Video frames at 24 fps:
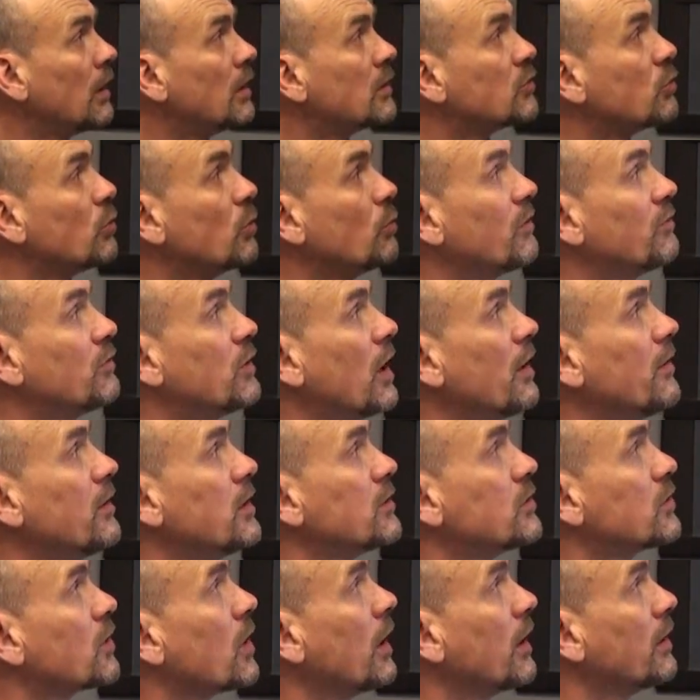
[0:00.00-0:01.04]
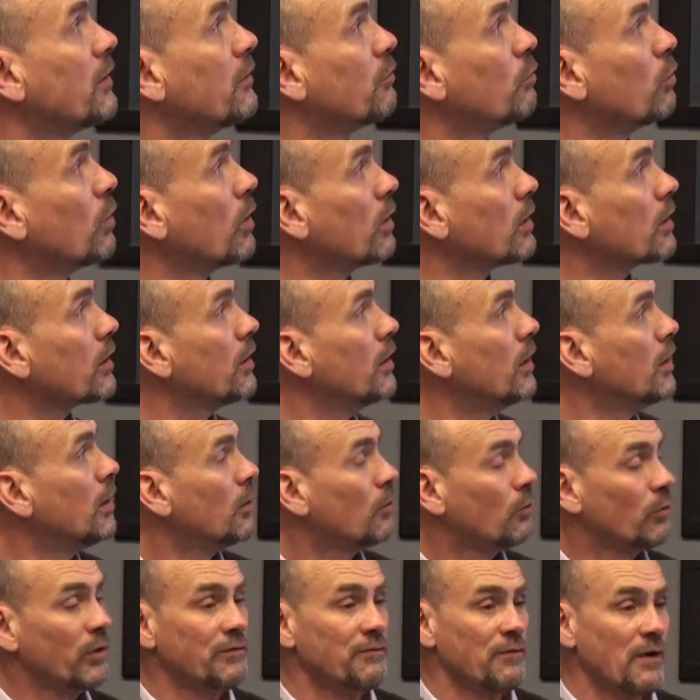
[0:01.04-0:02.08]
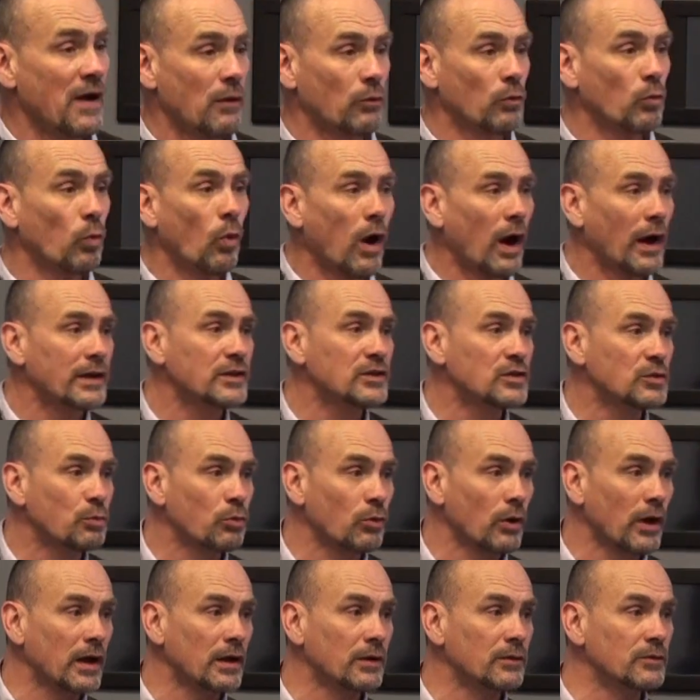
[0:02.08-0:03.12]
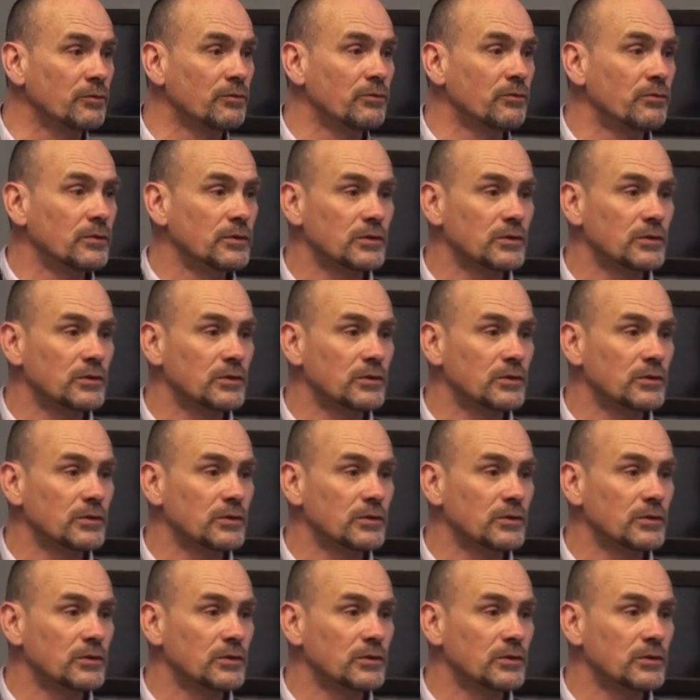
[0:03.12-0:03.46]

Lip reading: So when we've done this kind of work, we've found widespread